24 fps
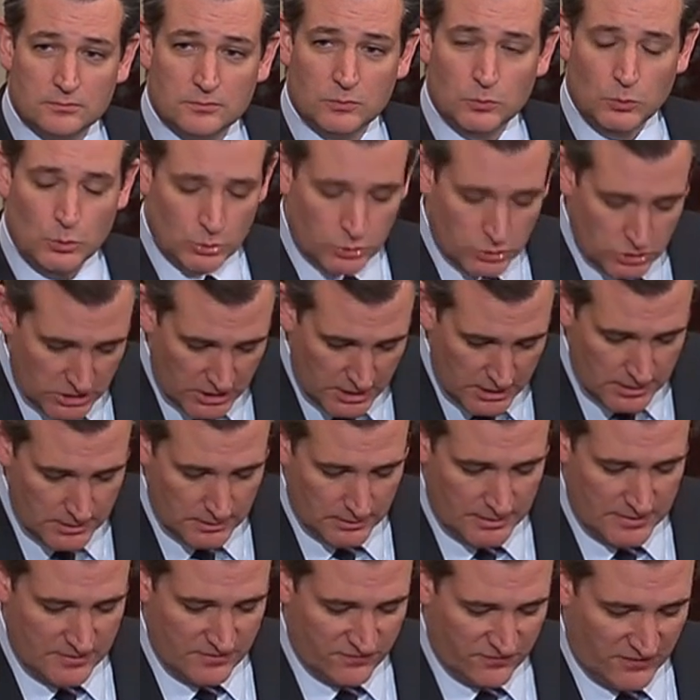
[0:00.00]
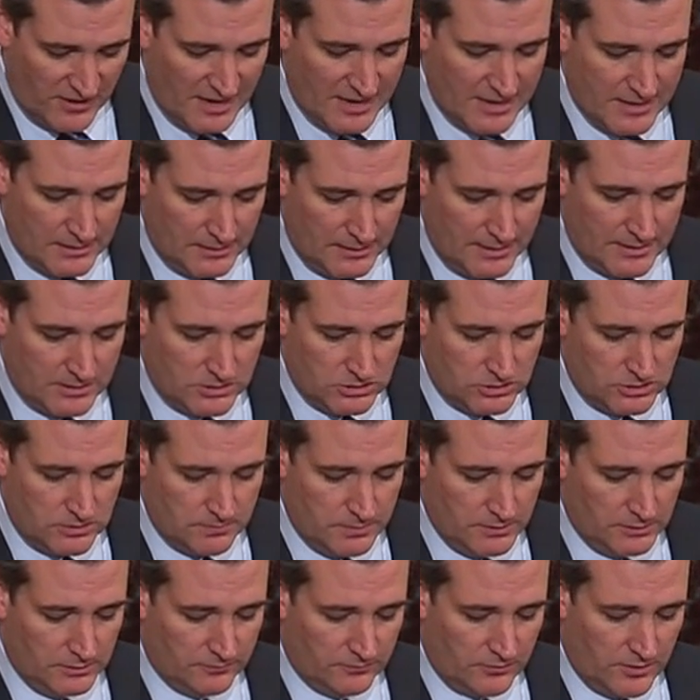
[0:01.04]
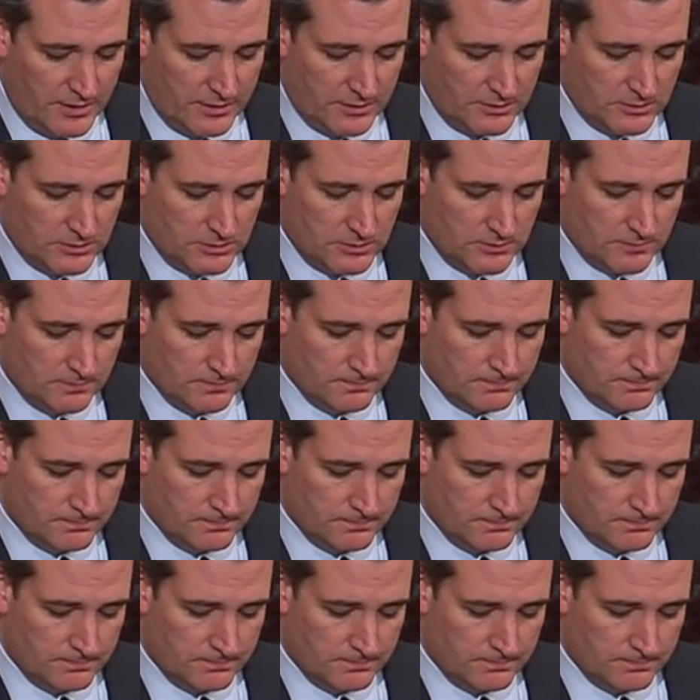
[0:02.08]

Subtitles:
routinely violates the Bill of Rights.